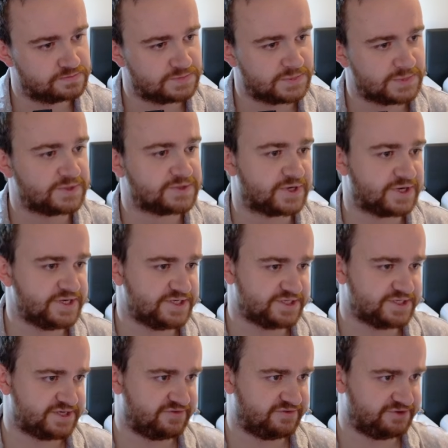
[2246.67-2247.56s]
Okay, he
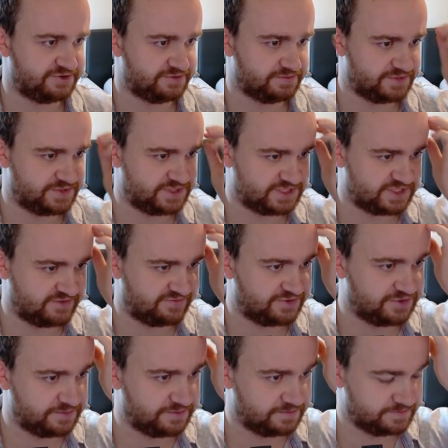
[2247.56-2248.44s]
does have it. He does have
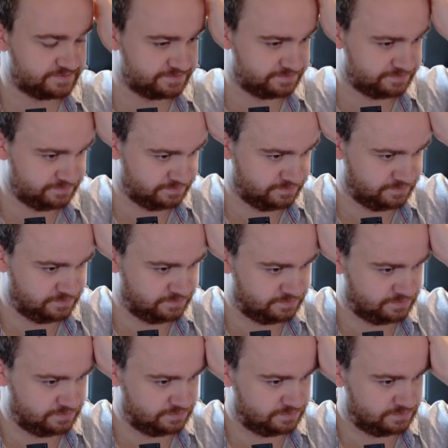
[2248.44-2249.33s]
it.
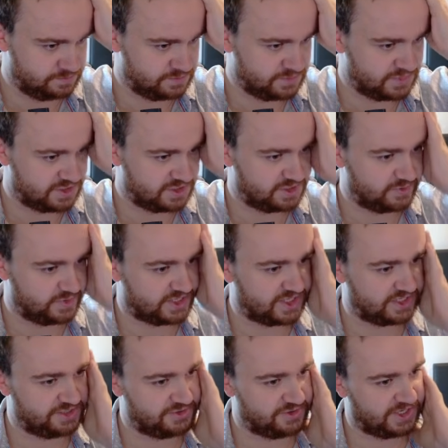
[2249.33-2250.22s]
We
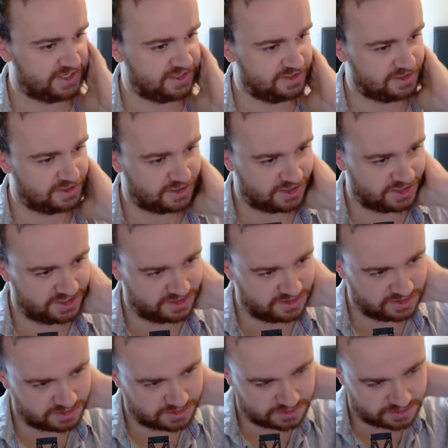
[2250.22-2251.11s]
can do 8, 9.